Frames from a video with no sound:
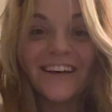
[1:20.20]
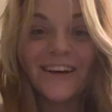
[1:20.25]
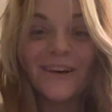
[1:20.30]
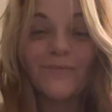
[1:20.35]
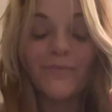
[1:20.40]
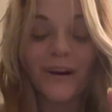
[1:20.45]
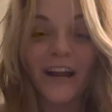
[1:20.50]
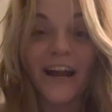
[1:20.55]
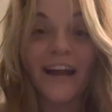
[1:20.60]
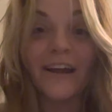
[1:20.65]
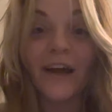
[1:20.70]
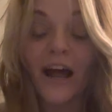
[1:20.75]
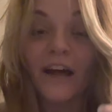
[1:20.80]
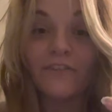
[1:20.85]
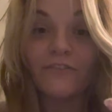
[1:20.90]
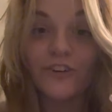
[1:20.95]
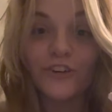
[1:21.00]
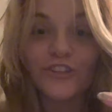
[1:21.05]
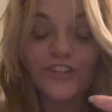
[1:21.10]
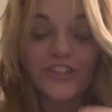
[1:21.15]
But I, I
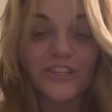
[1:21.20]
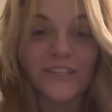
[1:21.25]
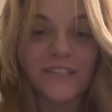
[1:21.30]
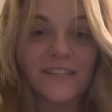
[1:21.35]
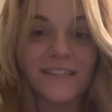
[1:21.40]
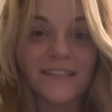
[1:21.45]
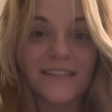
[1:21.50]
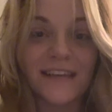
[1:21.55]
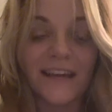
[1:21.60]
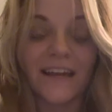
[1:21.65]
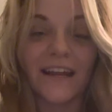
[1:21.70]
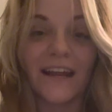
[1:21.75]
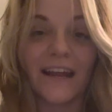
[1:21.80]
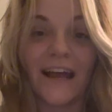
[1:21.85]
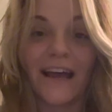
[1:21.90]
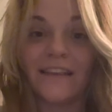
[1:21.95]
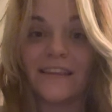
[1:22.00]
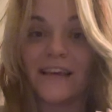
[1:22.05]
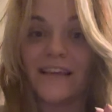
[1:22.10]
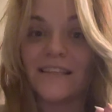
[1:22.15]
for just a second I
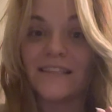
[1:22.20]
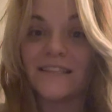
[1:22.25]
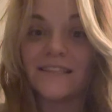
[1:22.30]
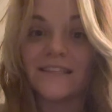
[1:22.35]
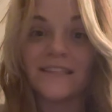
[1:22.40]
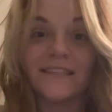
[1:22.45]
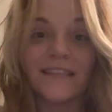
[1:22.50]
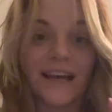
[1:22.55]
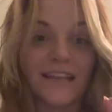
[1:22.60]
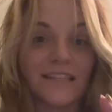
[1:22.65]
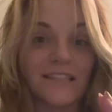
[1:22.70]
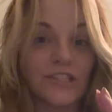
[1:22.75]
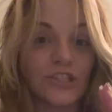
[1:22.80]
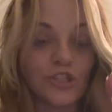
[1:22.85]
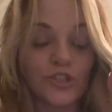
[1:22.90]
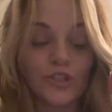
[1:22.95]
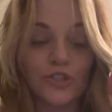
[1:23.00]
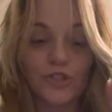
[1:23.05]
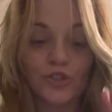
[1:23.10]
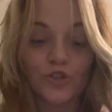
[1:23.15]
had that that
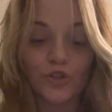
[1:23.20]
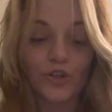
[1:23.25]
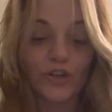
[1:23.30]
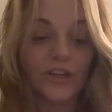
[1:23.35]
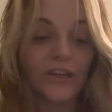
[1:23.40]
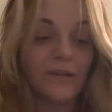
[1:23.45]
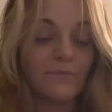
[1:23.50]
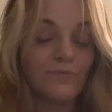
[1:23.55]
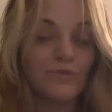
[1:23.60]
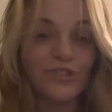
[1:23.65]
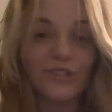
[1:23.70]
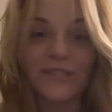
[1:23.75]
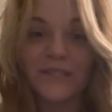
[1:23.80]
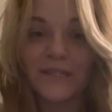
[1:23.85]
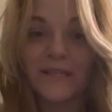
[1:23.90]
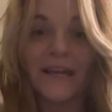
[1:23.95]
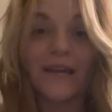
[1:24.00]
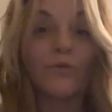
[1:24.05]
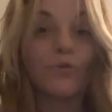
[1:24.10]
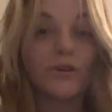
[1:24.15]
stream just
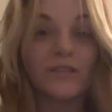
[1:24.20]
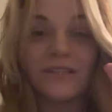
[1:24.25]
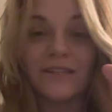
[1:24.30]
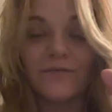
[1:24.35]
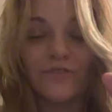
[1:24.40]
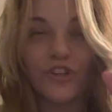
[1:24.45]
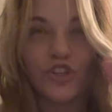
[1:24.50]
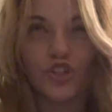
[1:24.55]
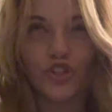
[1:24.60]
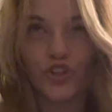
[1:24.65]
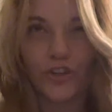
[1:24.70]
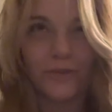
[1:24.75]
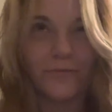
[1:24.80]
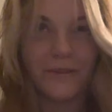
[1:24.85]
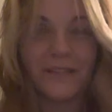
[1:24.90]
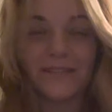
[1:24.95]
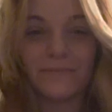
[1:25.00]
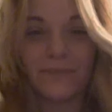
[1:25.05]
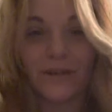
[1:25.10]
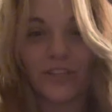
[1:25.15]
it wasn't even a stream
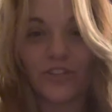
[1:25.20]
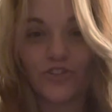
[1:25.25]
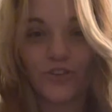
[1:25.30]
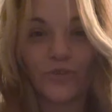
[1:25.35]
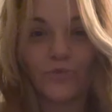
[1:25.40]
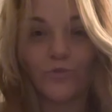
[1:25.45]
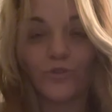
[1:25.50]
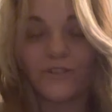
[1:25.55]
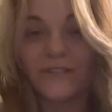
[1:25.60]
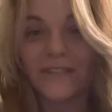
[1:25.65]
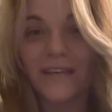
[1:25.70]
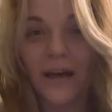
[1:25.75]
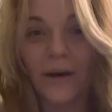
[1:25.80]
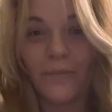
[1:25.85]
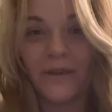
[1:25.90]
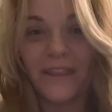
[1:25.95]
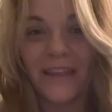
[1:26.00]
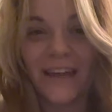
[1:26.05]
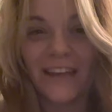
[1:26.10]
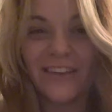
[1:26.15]
because my stream wouldn't tell
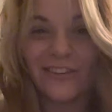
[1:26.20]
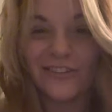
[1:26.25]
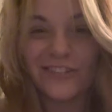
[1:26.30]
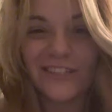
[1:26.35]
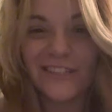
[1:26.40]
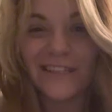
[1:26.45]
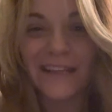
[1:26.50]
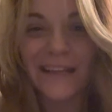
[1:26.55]
me that you know just